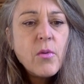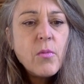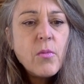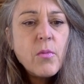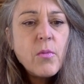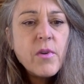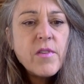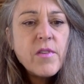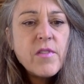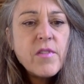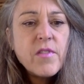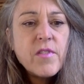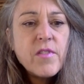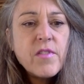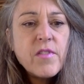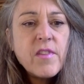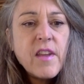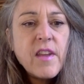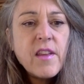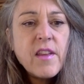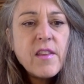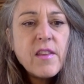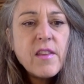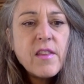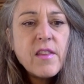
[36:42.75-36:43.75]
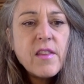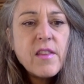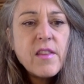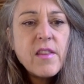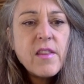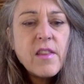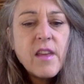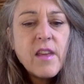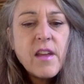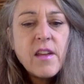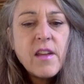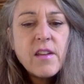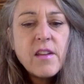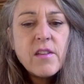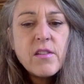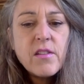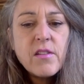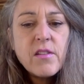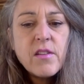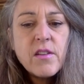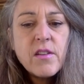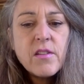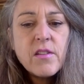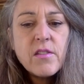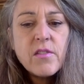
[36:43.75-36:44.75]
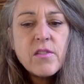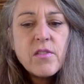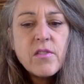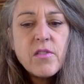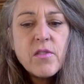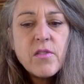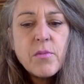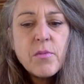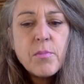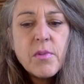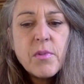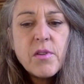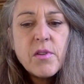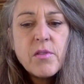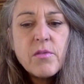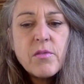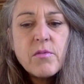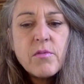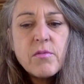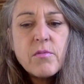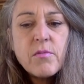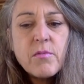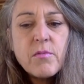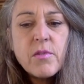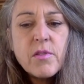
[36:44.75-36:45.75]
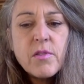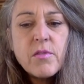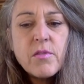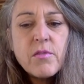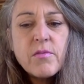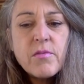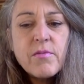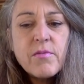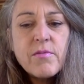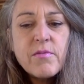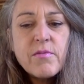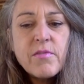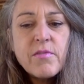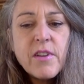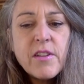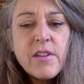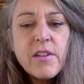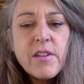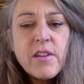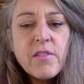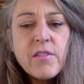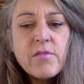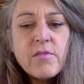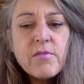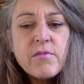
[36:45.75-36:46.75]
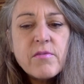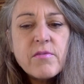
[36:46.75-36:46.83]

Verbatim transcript: what state that is, but we'll find out.